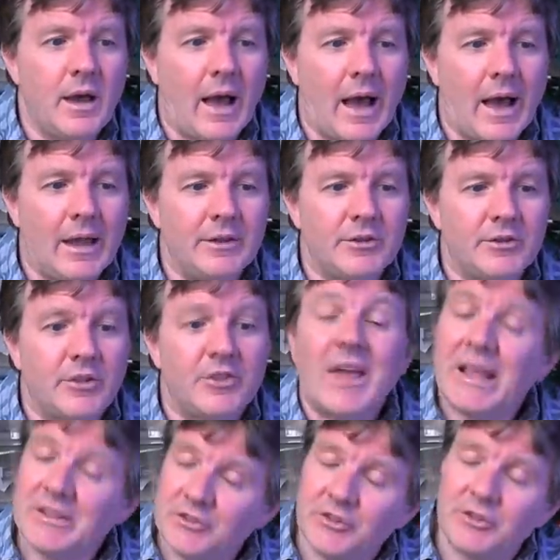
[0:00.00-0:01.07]
and
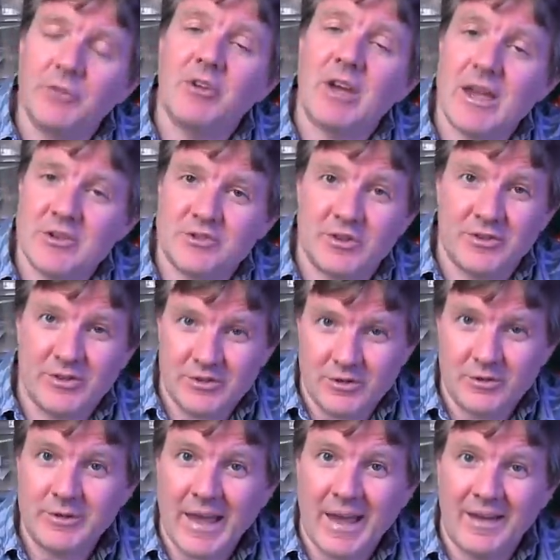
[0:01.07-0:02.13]
that's the version that
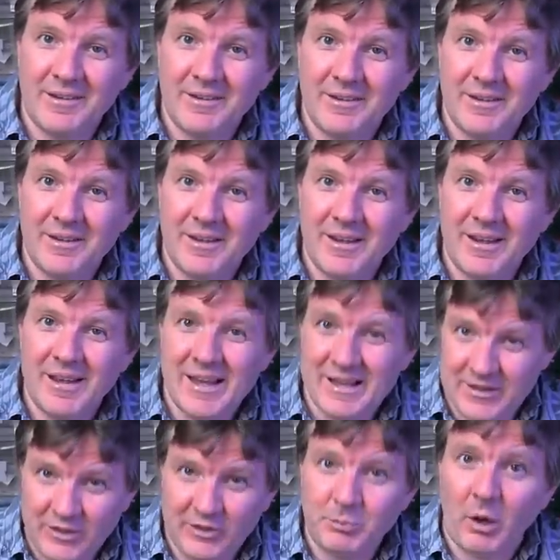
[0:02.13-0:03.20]
you get
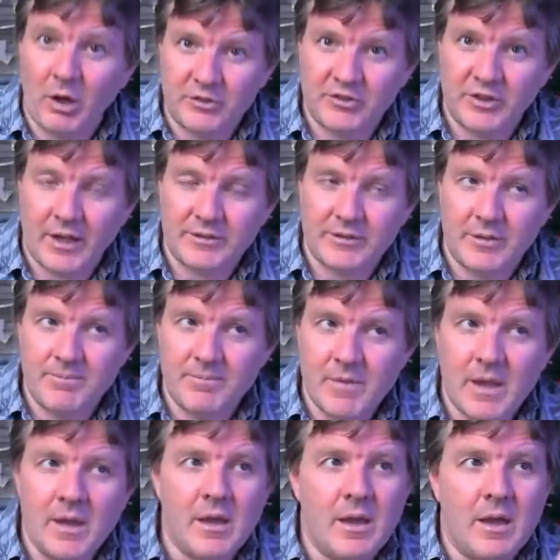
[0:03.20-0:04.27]
in this box set.
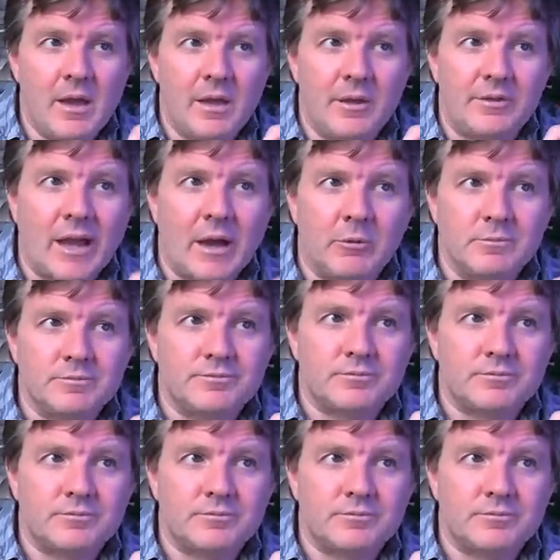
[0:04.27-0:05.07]
Now,